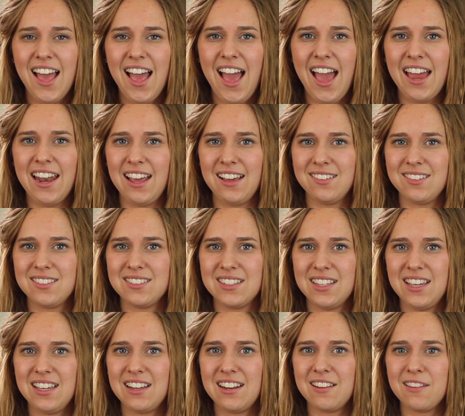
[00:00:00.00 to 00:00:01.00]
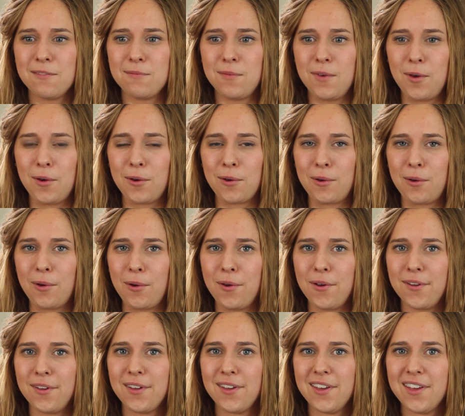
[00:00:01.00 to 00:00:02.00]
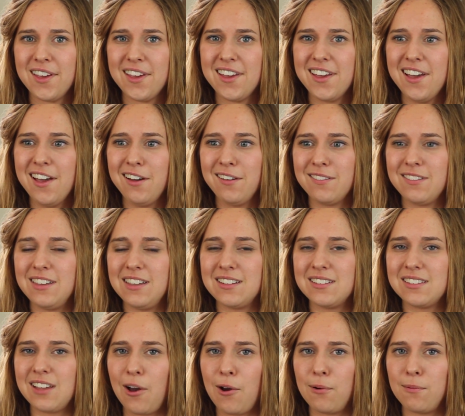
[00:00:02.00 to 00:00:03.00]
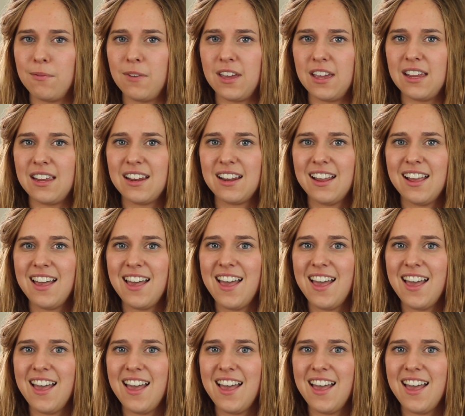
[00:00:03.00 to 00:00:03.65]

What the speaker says: And I've seen the miracle of the atonement,